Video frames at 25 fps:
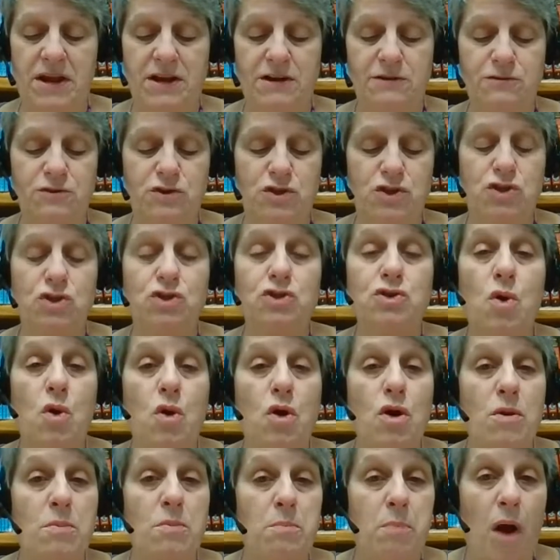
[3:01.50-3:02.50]
made of
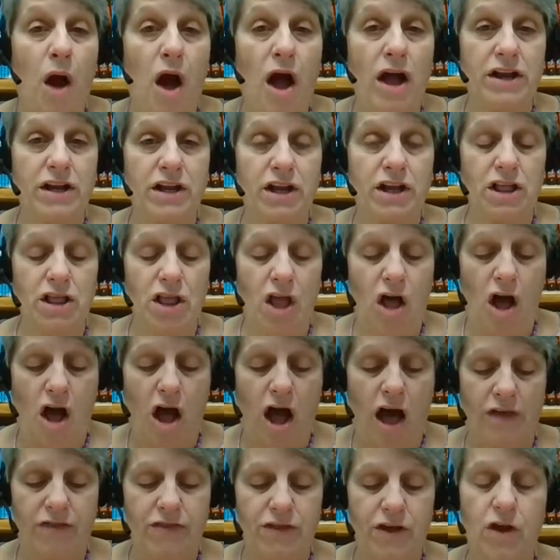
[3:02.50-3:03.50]
store bought
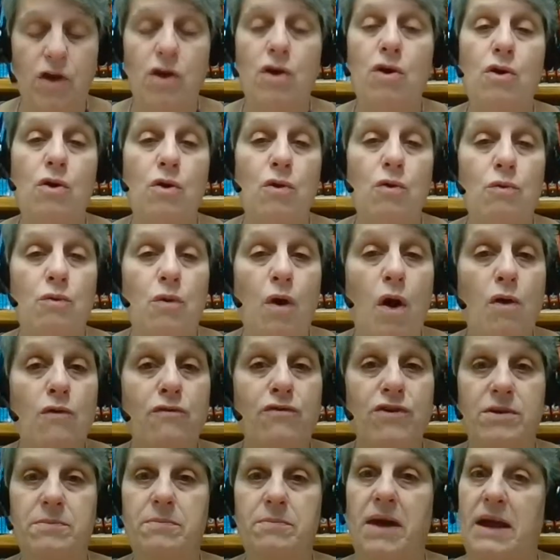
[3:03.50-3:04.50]
cloth,
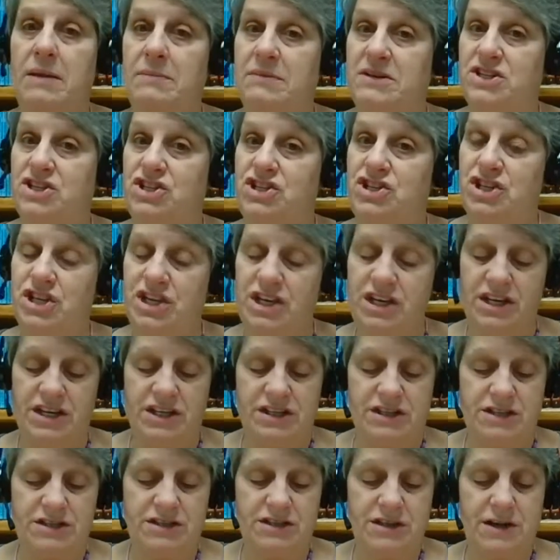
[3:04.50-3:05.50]
woven by
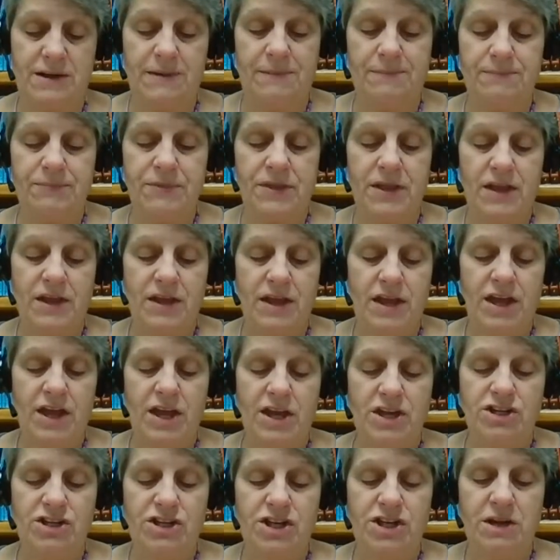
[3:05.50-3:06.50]
machines.
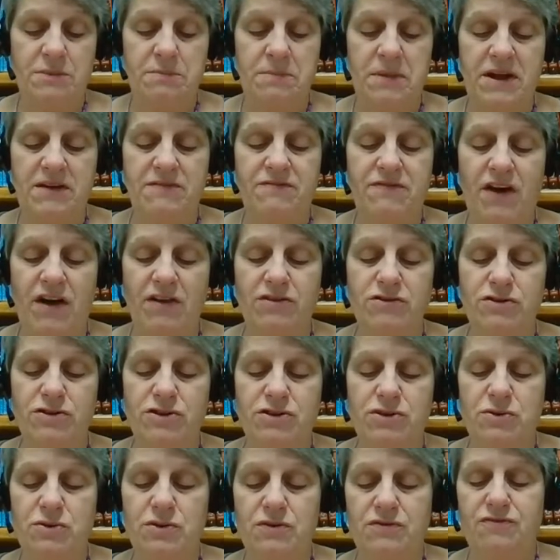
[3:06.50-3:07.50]
She had made father's
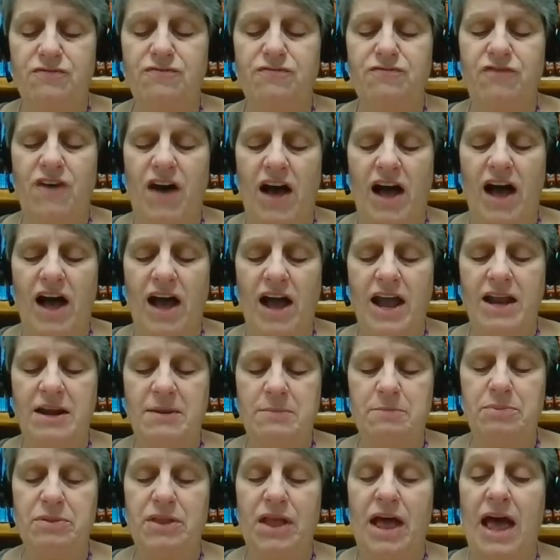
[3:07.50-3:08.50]
suit of
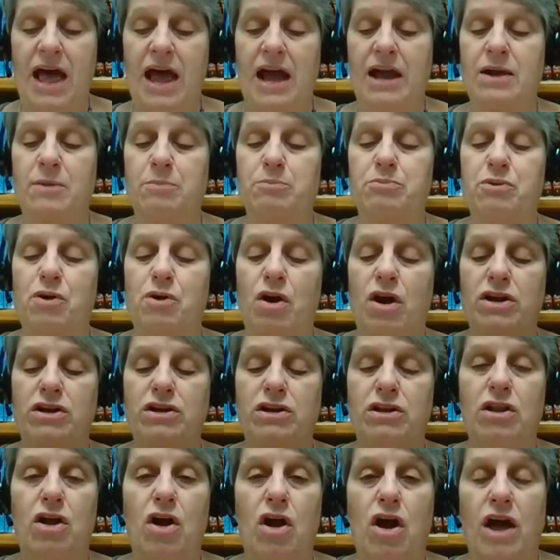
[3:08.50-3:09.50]
fine black
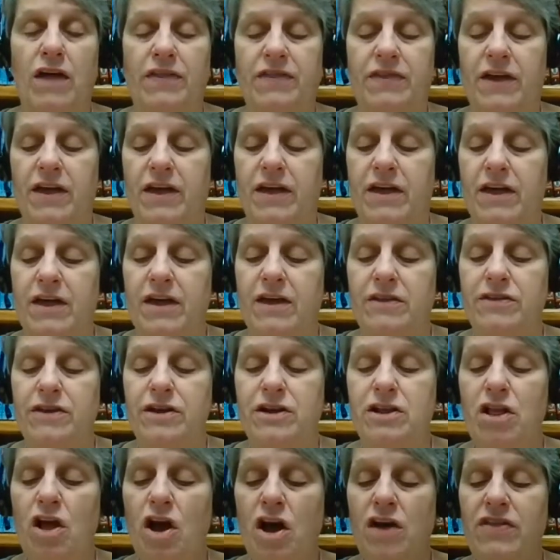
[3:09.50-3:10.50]
broadcloth. The
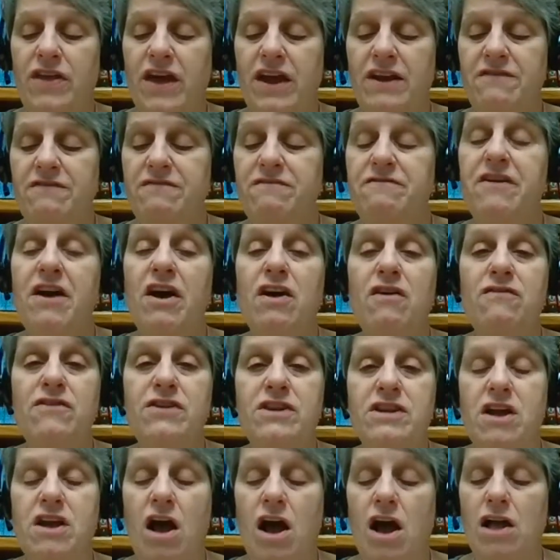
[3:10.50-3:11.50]
cloth had a
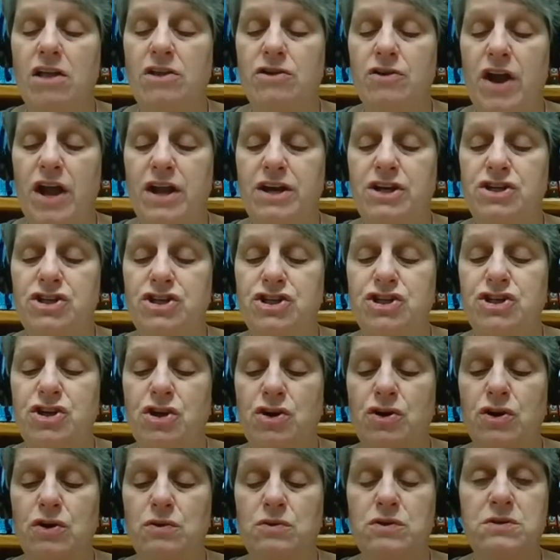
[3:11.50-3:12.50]
velvet collar, and his
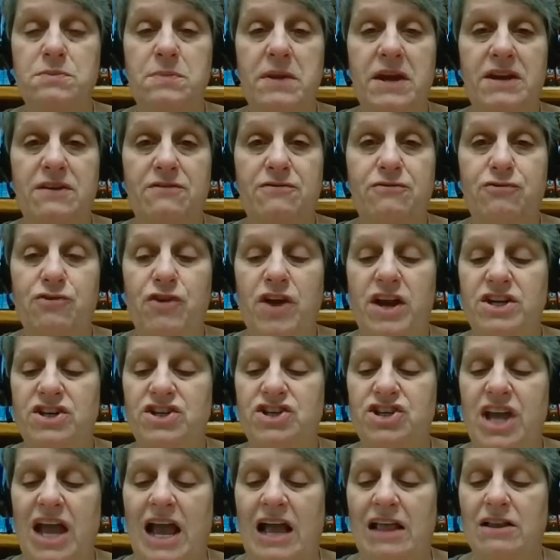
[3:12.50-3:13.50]
shirt was made of
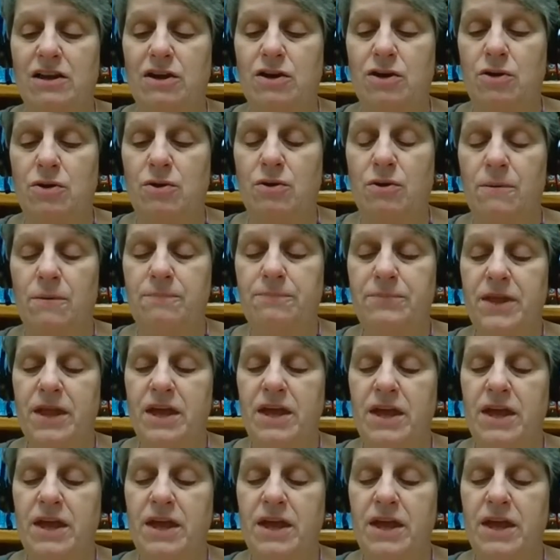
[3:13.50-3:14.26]
French calico.